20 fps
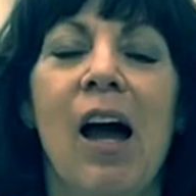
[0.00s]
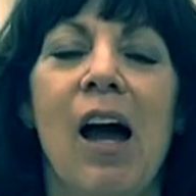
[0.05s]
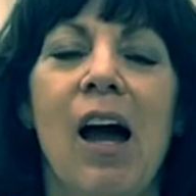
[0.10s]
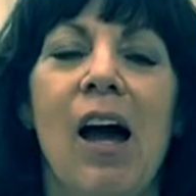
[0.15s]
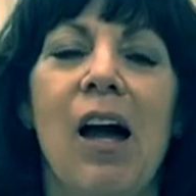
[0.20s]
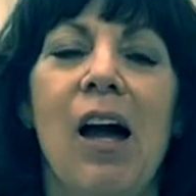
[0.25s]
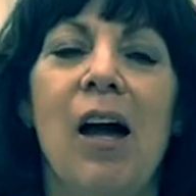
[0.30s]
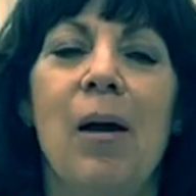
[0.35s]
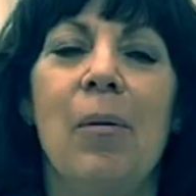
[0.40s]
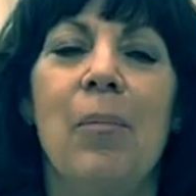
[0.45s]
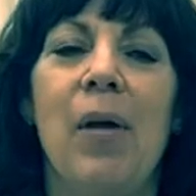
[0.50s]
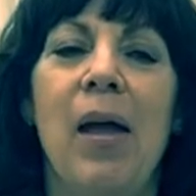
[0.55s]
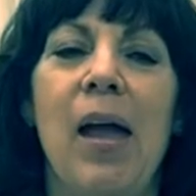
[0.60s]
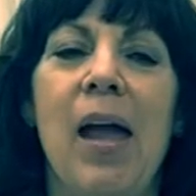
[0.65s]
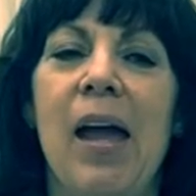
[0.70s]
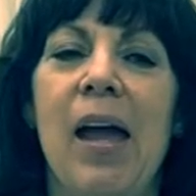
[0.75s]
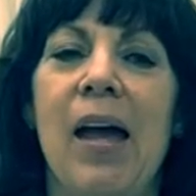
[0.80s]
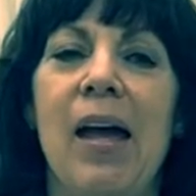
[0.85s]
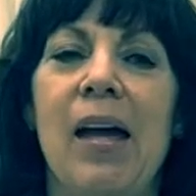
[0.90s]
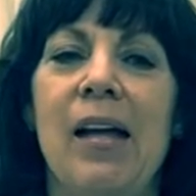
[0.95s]
Um,
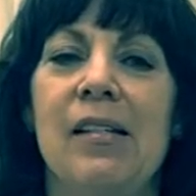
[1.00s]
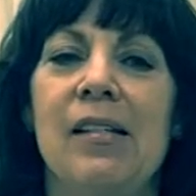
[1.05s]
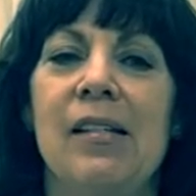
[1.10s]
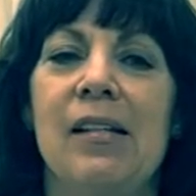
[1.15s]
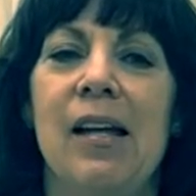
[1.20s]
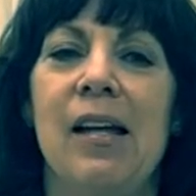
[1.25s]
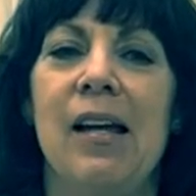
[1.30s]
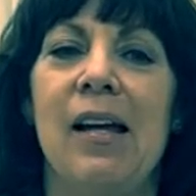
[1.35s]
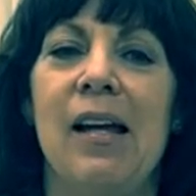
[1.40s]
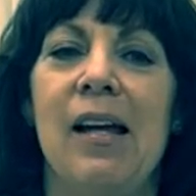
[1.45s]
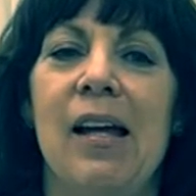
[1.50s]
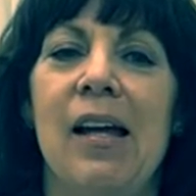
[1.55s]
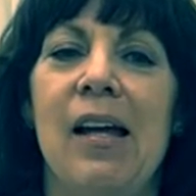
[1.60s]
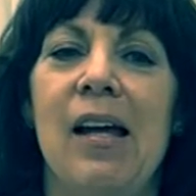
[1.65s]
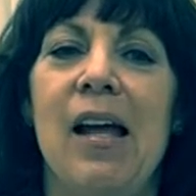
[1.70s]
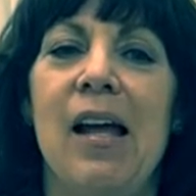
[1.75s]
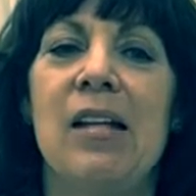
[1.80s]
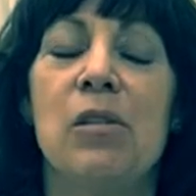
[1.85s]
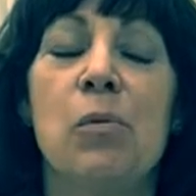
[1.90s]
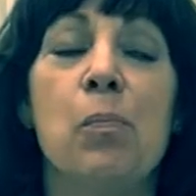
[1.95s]
and
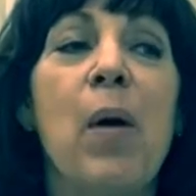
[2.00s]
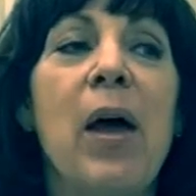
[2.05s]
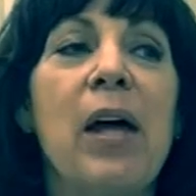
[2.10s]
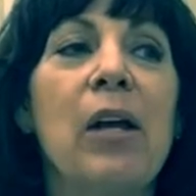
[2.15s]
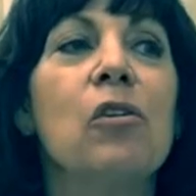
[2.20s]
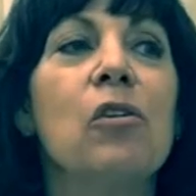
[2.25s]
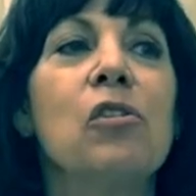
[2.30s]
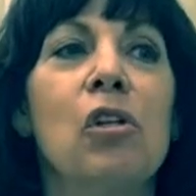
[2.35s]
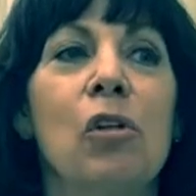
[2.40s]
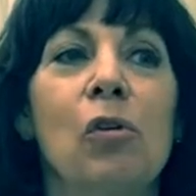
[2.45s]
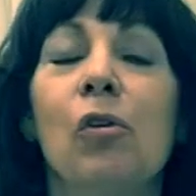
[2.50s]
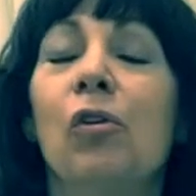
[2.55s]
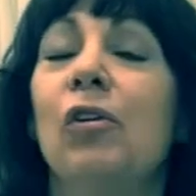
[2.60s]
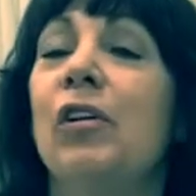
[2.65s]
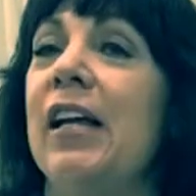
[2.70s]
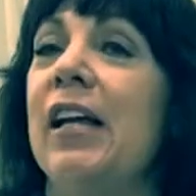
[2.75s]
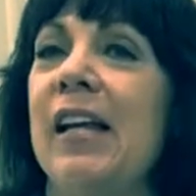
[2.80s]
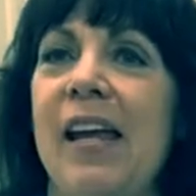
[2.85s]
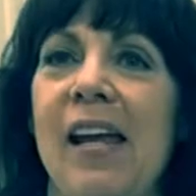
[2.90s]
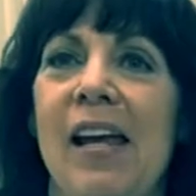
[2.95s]
it's better to learn
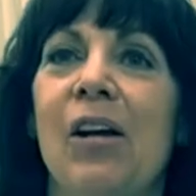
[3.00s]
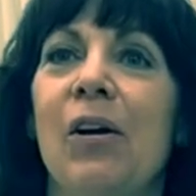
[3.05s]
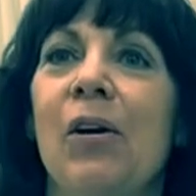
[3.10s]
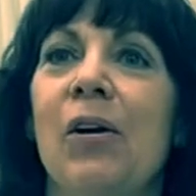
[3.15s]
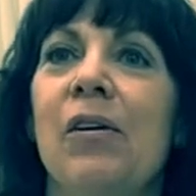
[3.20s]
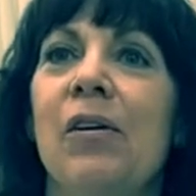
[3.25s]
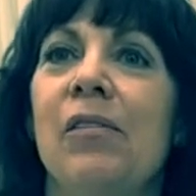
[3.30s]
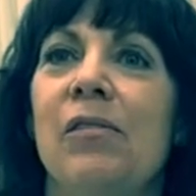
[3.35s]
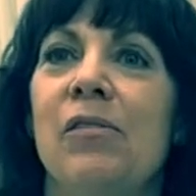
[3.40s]
it here,